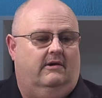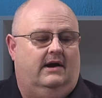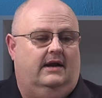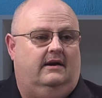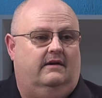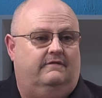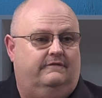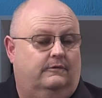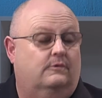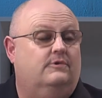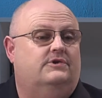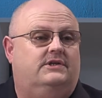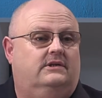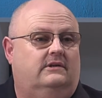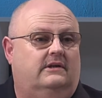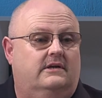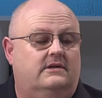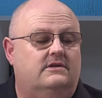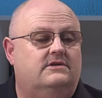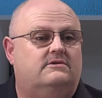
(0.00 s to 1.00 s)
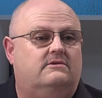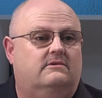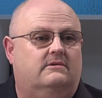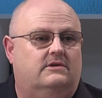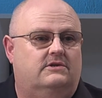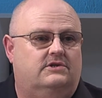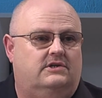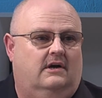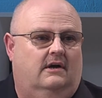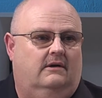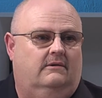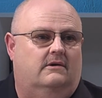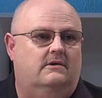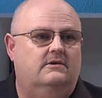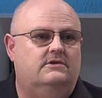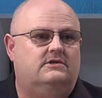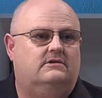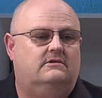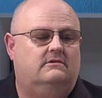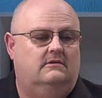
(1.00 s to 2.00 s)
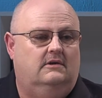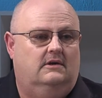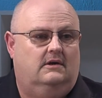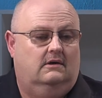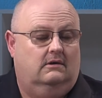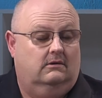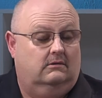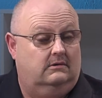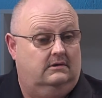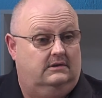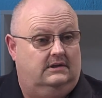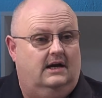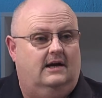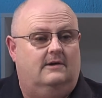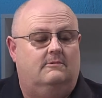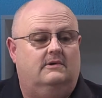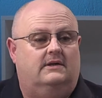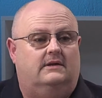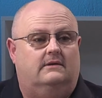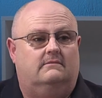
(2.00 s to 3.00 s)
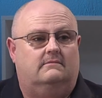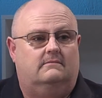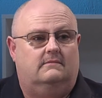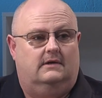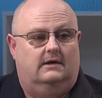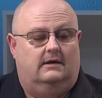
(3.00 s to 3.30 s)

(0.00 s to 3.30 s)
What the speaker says: And unfortunately, history has shown us on a day when